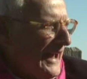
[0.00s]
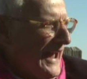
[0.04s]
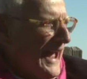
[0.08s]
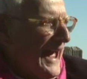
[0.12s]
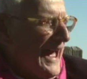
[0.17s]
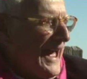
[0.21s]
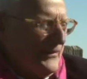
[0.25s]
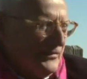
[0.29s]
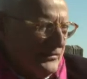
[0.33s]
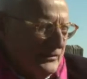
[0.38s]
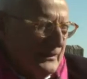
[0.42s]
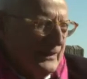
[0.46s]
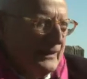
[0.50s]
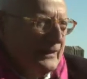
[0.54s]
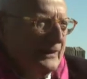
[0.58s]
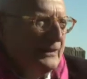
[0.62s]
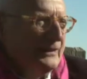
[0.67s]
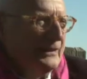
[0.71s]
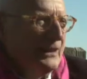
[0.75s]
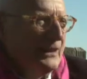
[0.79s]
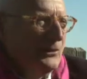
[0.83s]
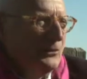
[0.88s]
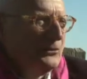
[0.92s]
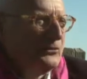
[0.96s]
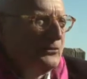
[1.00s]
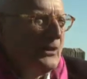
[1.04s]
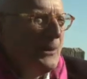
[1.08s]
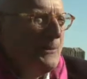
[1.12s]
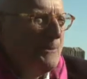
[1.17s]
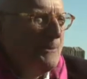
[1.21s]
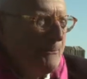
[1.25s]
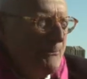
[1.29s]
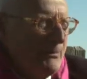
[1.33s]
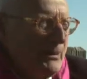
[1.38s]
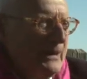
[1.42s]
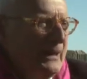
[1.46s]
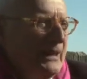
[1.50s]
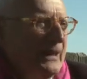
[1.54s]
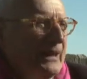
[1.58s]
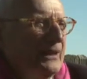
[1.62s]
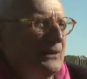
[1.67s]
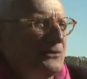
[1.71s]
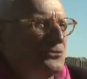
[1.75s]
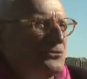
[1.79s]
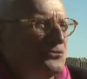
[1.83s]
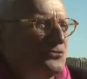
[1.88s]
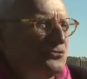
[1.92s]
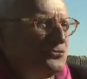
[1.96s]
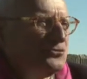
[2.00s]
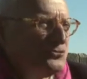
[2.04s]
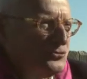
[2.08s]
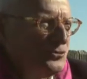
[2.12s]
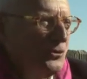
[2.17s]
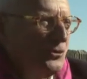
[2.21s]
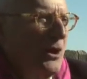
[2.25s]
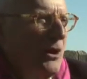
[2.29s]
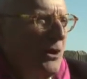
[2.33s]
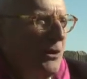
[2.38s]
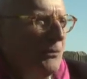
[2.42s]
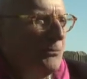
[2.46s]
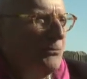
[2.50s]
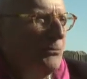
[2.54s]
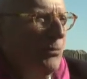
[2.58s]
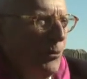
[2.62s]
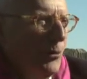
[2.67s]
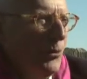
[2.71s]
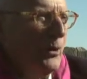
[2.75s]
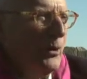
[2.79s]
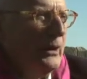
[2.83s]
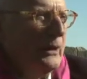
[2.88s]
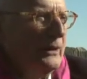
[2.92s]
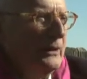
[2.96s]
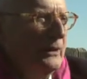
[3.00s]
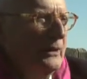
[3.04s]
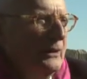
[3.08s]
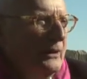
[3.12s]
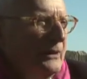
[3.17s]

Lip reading: athlete. He was a big, strong boy,